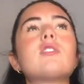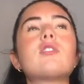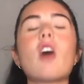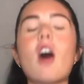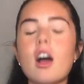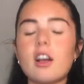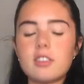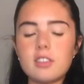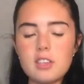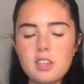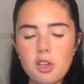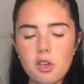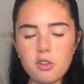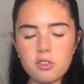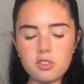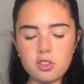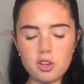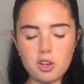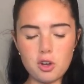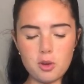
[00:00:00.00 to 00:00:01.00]
talk to
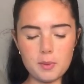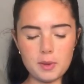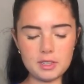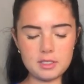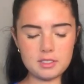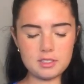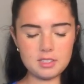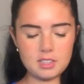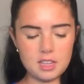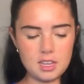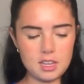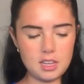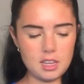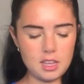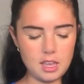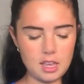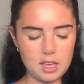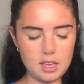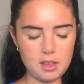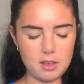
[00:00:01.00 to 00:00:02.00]
YouTube and see
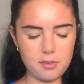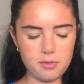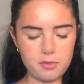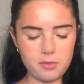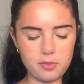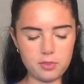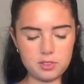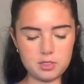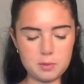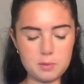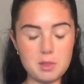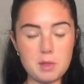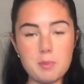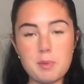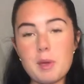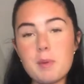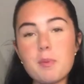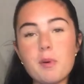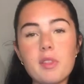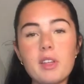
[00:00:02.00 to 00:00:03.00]
if some of the
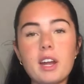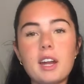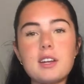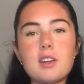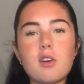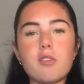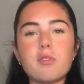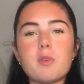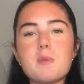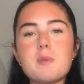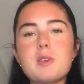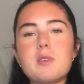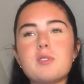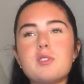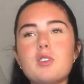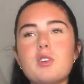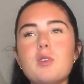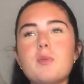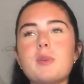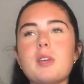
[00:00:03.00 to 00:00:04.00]
people that I know from
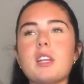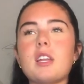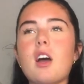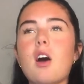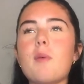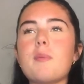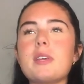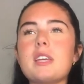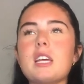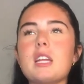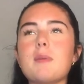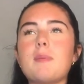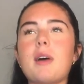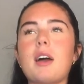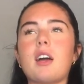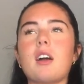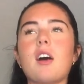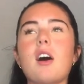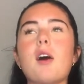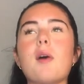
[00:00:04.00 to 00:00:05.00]
YouTube can help me get it
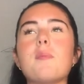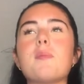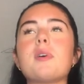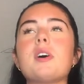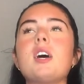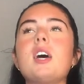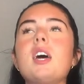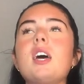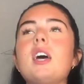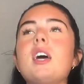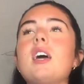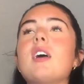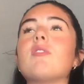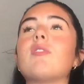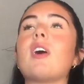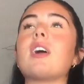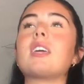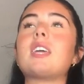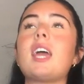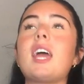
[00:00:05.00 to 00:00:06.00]
back up.
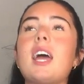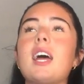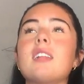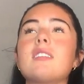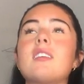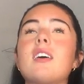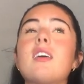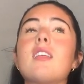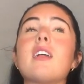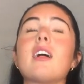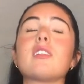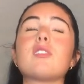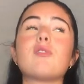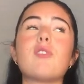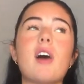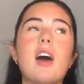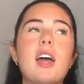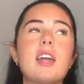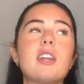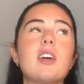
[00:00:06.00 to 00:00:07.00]
If I can't, that's
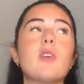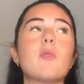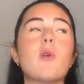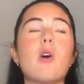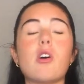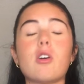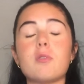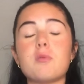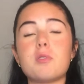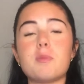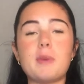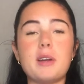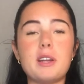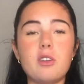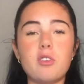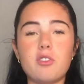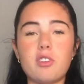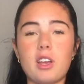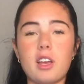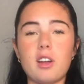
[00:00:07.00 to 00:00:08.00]
fine. Welcome to my
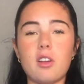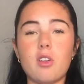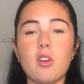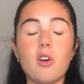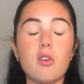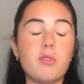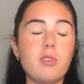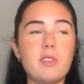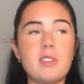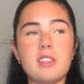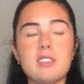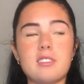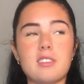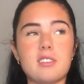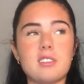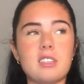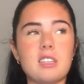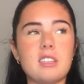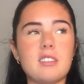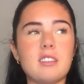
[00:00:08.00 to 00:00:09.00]
new channel. Hopefully this
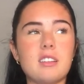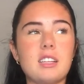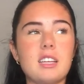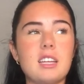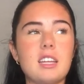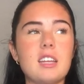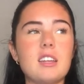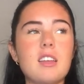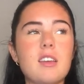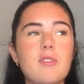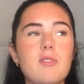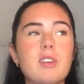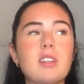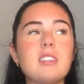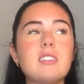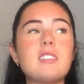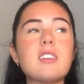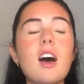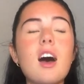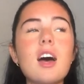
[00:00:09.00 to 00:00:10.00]
doesn't get deleted. If
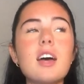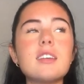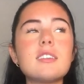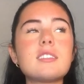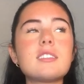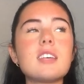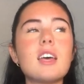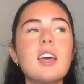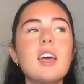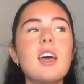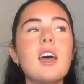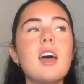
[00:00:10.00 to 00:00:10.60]
it does,